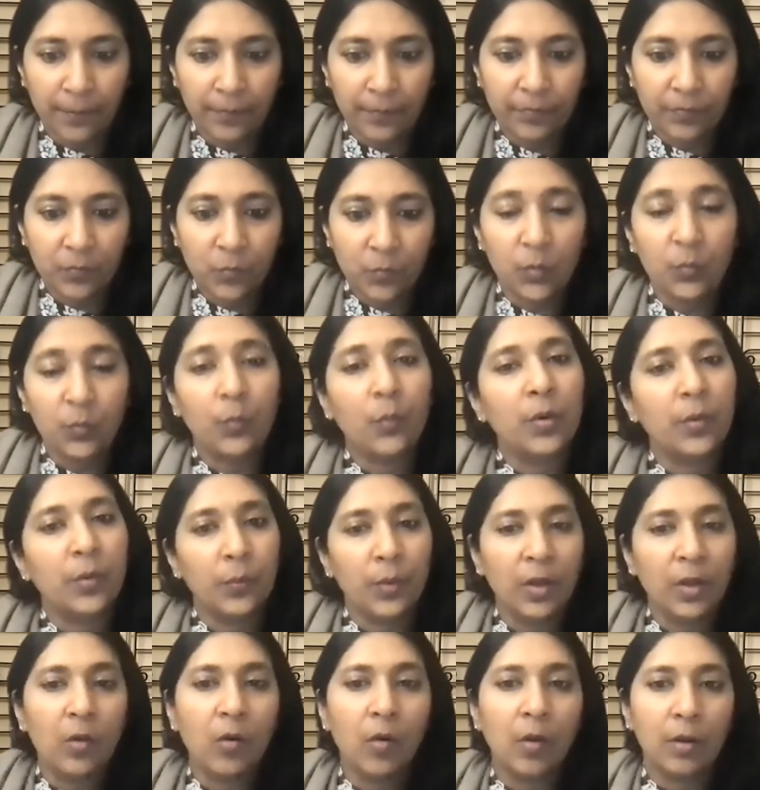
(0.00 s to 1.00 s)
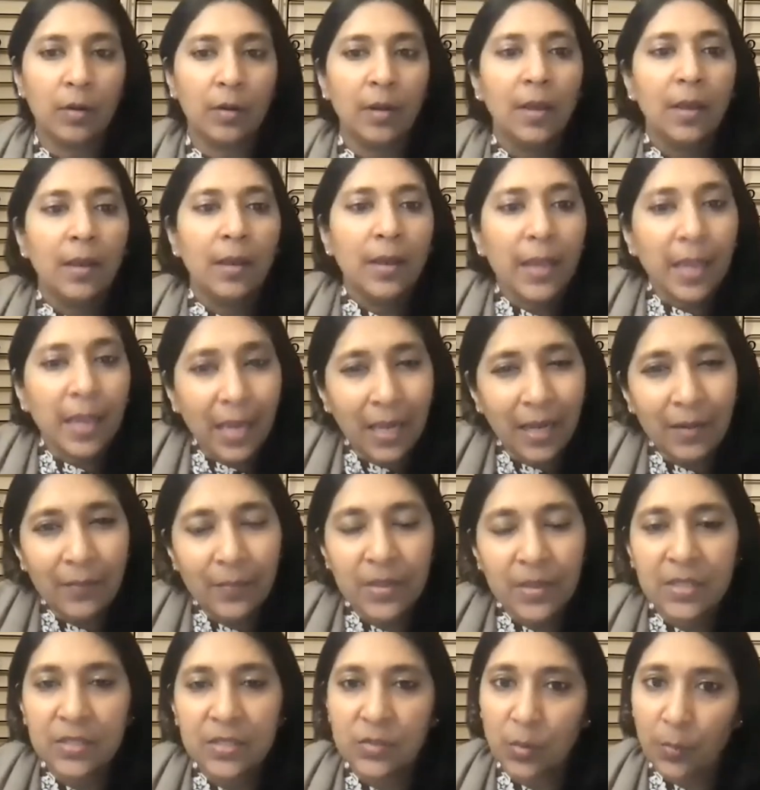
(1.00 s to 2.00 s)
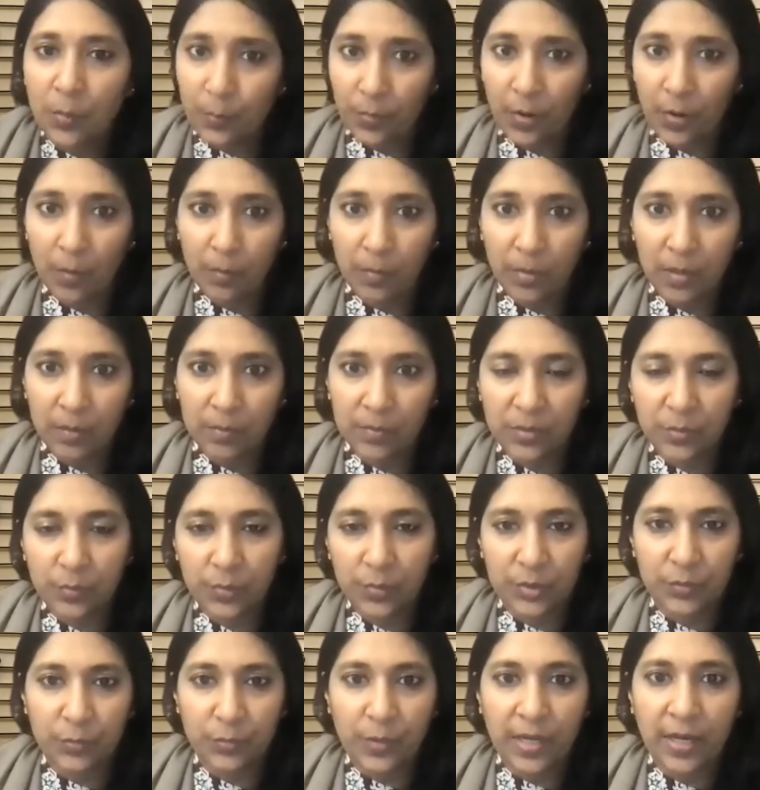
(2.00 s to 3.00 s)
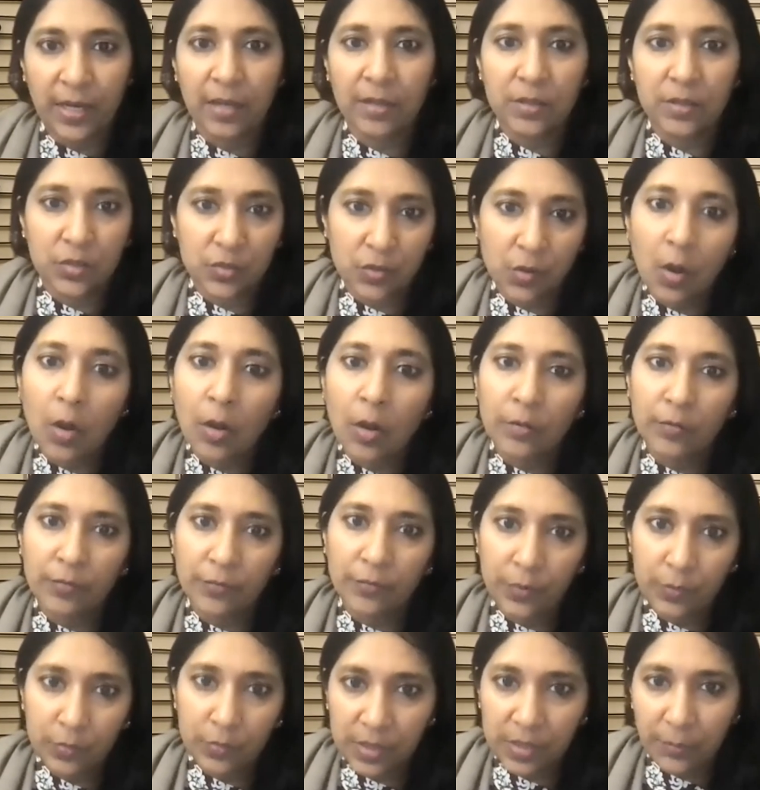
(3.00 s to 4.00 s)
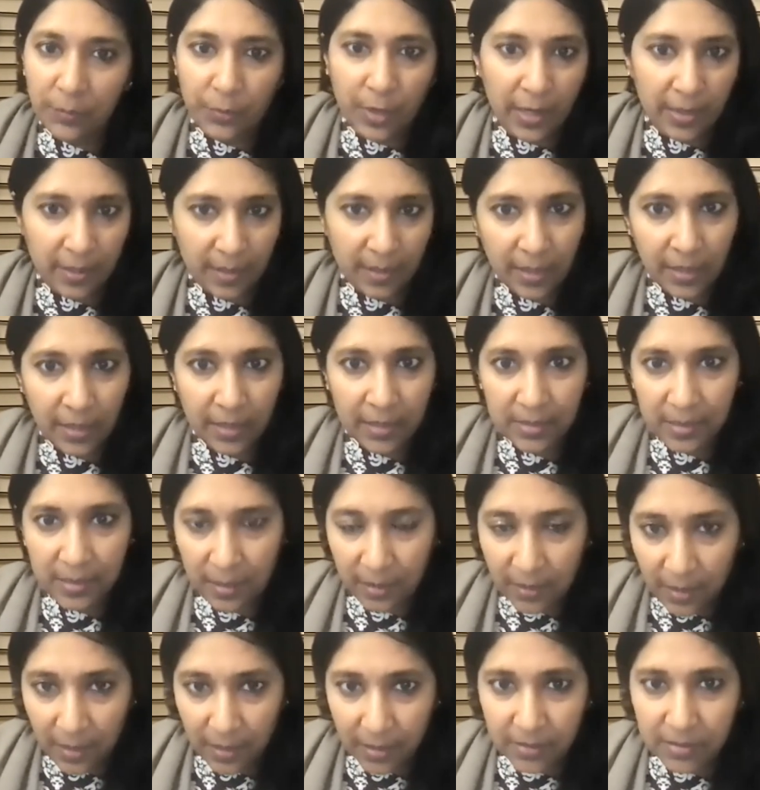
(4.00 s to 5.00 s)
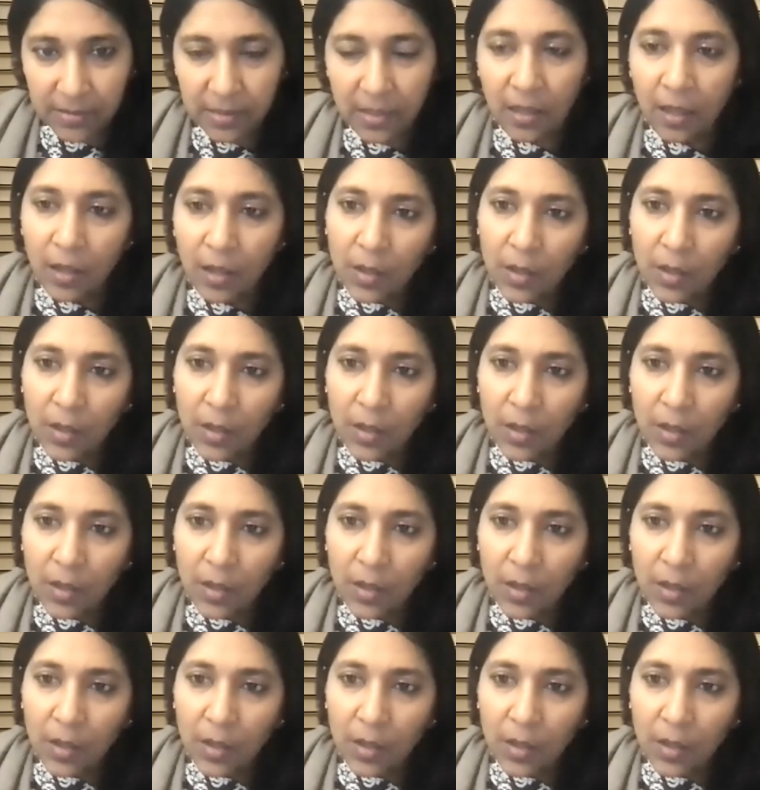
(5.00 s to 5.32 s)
what we call ailments or problems, which we can solve using pranic healing techniques.